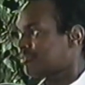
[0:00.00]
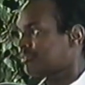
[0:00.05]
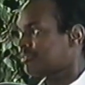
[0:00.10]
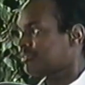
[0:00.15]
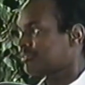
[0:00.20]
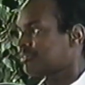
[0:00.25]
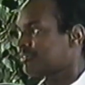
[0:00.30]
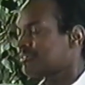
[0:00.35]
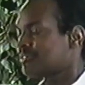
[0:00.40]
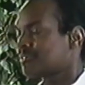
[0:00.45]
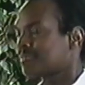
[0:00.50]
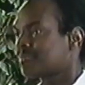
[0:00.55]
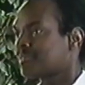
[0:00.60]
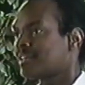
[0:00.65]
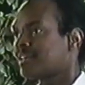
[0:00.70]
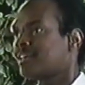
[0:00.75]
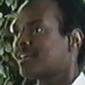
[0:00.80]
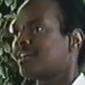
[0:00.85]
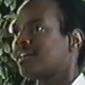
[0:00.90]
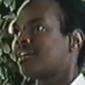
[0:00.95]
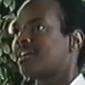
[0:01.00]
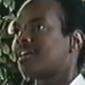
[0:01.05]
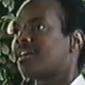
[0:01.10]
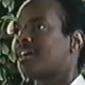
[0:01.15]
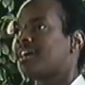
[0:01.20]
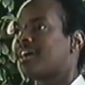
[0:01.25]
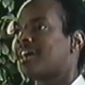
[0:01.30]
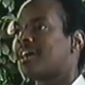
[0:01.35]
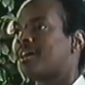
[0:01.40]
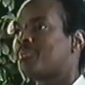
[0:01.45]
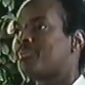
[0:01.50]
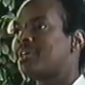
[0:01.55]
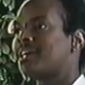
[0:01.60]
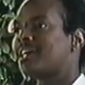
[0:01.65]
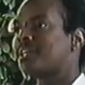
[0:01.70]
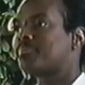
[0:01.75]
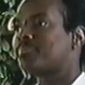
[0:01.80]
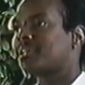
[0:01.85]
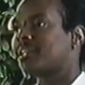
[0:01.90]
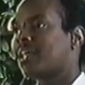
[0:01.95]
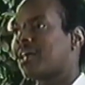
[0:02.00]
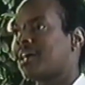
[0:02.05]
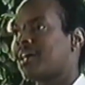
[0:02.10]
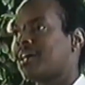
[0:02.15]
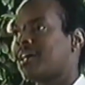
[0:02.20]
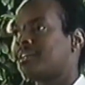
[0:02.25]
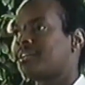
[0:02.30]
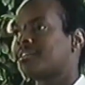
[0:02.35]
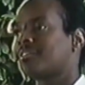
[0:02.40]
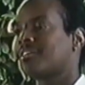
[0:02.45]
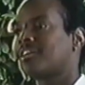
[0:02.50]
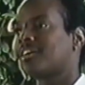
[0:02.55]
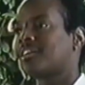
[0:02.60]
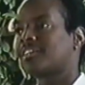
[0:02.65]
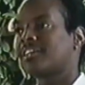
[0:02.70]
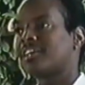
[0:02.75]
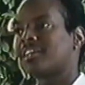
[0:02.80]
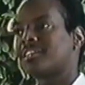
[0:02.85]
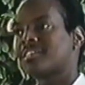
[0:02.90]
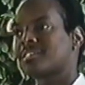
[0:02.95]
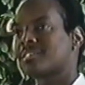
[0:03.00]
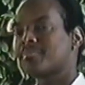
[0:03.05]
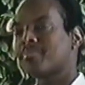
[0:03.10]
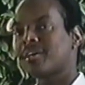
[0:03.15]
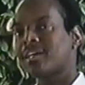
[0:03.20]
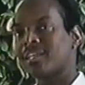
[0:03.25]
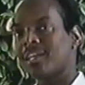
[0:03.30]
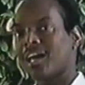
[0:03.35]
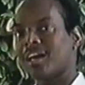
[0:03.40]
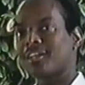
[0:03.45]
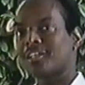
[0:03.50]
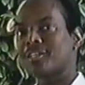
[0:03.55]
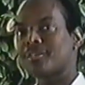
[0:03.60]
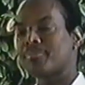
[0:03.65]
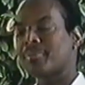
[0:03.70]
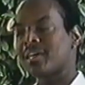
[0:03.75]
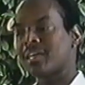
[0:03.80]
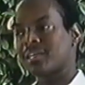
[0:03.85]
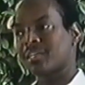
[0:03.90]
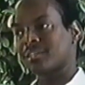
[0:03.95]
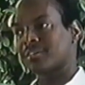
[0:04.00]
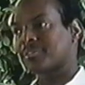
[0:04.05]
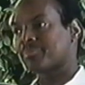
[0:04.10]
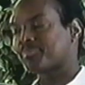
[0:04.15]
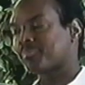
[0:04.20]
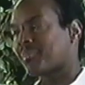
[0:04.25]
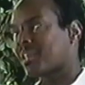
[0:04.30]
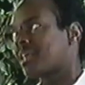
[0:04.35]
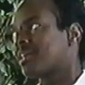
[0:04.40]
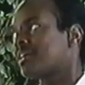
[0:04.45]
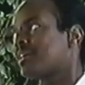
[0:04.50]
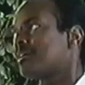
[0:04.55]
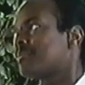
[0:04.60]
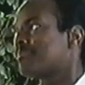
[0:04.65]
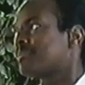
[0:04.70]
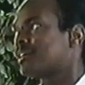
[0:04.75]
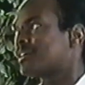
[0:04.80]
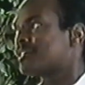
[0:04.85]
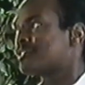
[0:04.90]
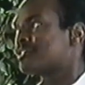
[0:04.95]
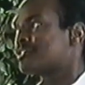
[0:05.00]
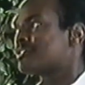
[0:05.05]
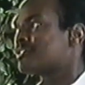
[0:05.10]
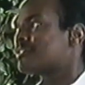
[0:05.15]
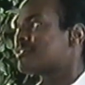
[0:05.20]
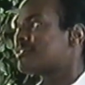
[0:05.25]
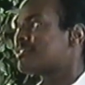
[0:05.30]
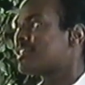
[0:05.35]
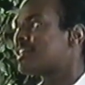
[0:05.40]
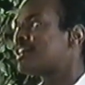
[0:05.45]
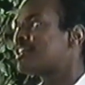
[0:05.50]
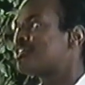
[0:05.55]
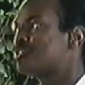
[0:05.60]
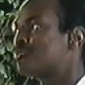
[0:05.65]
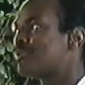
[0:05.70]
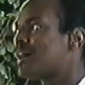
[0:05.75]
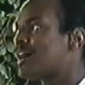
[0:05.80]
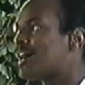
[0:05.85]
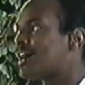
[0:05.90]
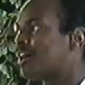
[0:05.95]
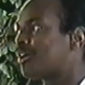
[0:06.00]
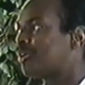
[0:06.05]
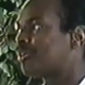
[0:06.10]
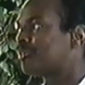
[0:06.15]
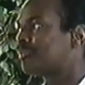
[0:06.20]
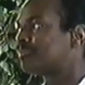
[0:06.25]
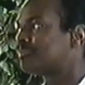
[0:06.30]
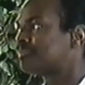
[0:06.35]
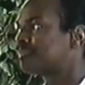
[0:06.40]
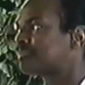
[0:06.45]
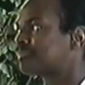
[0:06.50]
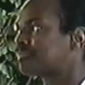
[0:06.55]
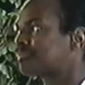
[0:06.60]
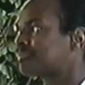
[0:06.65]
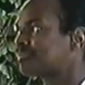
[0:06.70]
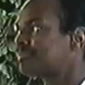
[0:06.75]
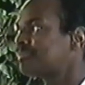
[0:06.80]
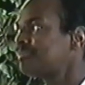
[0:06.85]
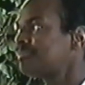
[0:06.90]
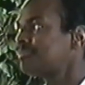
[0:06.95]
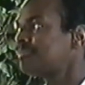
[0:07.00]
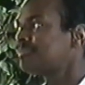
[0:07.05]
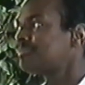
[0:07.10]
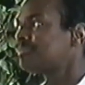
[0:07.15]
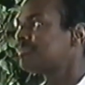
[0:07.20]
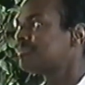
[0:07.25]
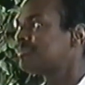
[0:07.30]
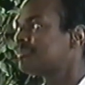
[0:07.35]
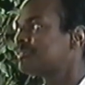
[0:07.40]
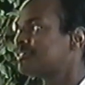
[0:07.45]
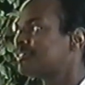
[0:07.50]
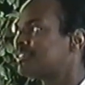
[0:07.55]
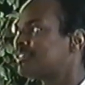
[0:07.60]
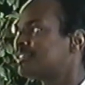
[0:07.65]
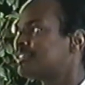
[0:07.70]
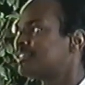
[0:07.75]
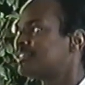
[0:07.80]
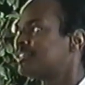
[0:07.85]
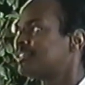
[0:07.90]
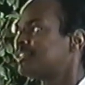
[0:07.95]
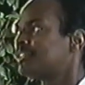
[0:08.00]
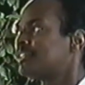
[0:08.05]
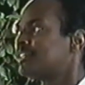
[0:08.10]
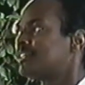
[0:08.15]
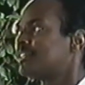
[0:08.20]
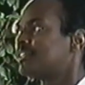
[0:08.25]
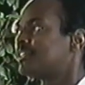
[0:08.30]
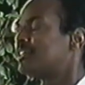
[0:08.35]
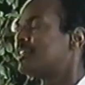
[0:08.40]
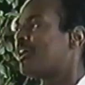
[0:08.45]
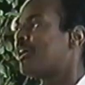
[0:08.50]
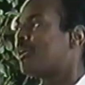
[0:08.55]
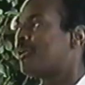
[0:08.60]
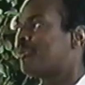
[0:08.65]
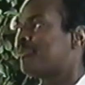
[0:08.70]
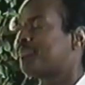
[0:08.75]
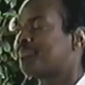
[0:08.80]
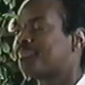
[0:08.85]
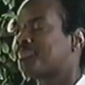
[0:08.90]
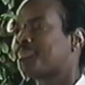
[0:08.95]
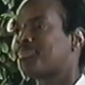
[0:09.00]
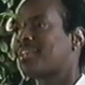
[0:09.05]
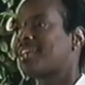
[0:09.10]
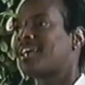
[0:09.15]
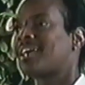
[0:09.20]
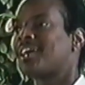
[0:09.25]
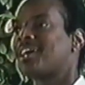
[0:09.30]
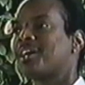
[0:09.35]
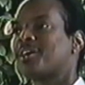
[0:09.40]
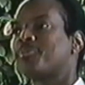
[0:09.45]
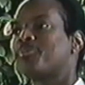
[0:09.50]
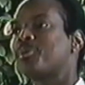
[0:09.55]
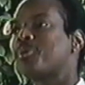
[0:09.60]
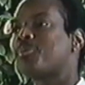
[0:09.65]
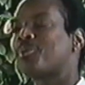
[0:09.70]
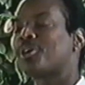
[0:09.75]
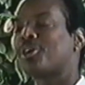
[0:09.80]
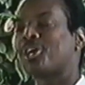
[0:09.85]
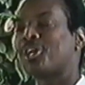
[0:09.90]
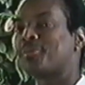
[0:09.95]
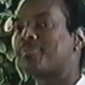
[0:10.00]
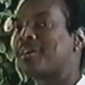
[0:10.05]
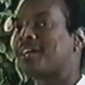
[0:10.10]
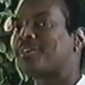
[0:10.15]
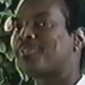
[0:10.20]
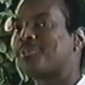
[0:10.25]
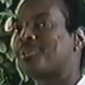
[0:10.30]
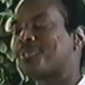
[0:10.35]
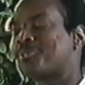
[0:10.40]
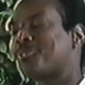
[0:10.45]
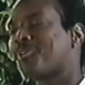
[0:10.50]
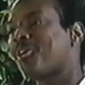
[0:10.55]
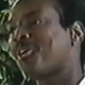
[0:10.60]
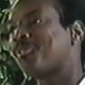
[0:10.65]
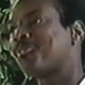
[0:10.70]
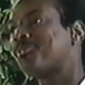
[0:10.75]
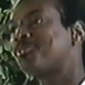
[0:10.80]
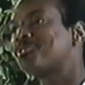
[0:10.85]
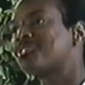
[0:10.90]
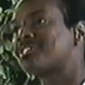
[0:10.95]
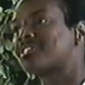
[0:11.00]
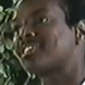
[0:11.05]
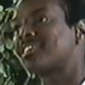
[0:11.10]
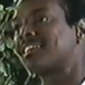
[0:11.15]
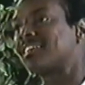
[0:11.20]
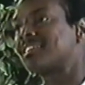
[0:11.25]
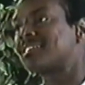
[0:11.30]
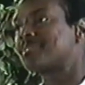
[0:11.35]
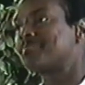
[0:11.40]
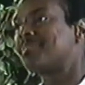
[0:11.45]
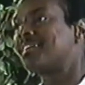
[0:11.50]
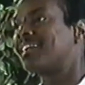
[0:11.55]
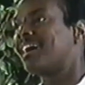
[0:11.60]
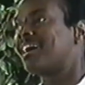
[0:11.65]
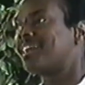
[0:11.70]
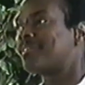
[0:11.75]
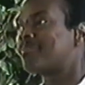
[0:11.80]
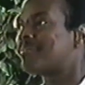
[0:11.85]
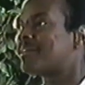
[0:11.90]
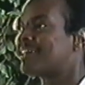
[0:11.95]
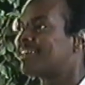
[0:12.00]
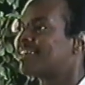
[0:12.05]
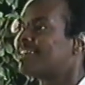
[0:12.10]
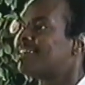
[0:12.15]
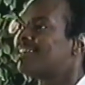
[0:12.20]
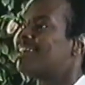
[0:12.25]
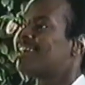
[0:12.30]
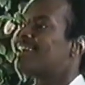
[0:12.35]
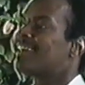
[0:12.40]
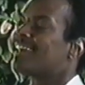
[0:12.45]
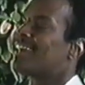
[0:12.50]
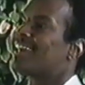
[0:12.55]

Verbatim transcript: Mm-hmm. And we had planned on getting some money out of the bank because they knew. Uh, that how. was back up. The, the money was not your money. You weren't going no. to make a withdrawal from your account. We weren't going to make a withdrawal. we were just going to get the money out of the bank.